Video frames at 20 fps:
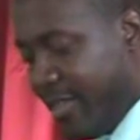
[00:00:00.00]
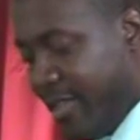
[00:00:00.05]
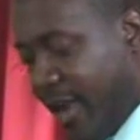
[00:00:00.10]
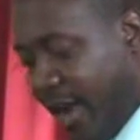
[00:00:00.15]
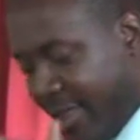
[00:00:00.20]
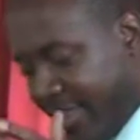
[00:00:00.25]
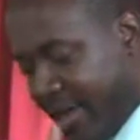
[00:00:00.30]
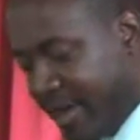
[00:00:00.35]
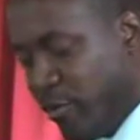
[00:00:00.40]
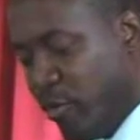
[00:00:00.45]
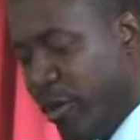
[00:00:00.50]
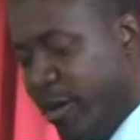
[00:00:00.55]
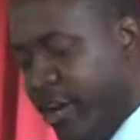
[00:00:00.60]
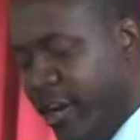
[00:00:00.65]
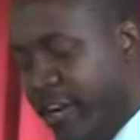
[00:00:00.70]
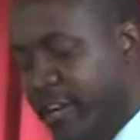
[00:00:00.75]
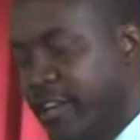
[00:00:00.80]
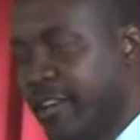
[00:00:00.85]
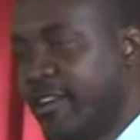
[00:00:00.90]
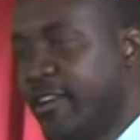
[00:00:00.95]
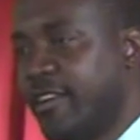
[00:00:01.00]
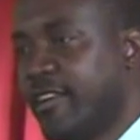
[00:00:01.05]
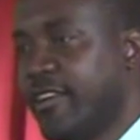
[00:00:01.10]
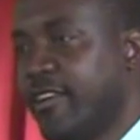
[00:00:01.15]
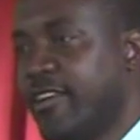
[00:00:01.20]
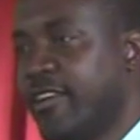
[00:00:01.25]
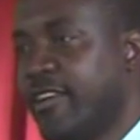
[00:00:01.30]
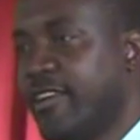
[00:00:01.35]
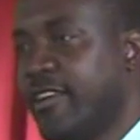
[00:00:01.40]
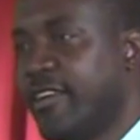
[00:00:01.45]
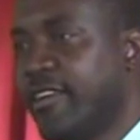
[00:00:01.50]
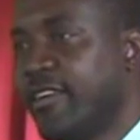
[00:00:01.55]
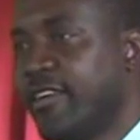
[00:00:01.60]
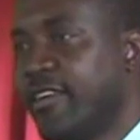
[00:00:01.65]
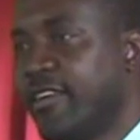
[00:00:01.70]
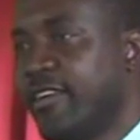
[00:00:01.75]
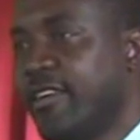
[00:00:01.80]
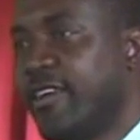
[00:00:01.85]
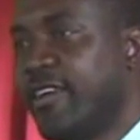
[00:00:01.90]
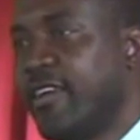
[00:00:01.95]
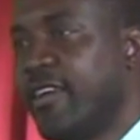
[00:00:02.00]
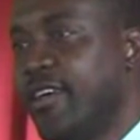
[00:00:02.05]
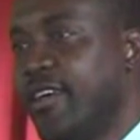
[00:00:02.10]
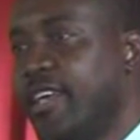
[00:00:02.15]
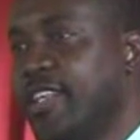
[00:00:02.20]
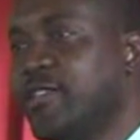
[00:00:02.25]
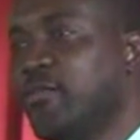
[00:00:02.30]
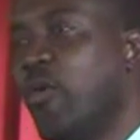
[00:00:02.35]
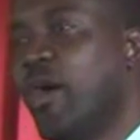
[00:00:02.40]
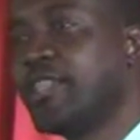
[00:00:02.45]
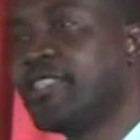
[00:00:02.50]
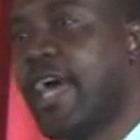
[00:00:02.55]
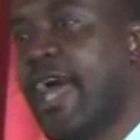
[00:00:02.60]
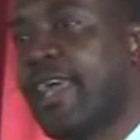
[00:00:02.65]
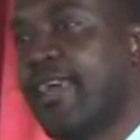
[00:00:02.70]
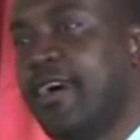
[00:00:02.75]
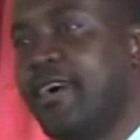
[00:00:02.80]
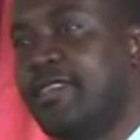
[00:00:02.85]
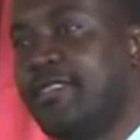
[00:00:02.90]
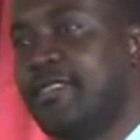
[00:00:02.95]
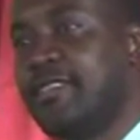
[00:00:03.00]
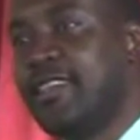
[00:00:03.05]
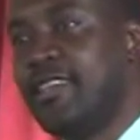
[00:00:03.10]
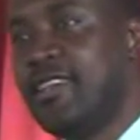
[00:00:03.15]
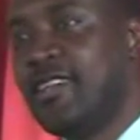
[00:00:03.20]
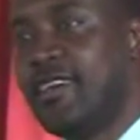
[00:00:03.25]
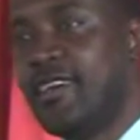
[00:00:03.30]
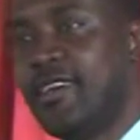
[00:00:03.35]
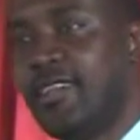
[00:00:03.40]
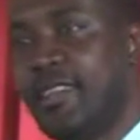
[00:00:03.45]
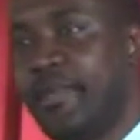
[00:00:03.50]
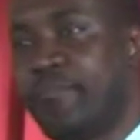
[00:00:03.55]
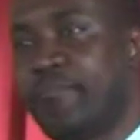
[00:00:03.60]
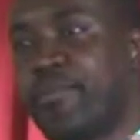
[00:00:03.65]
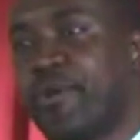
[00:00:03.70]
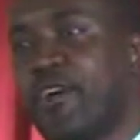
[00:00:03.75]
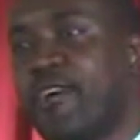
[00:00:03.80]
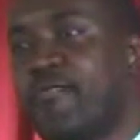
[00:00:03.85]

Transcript: the other word is what I consider the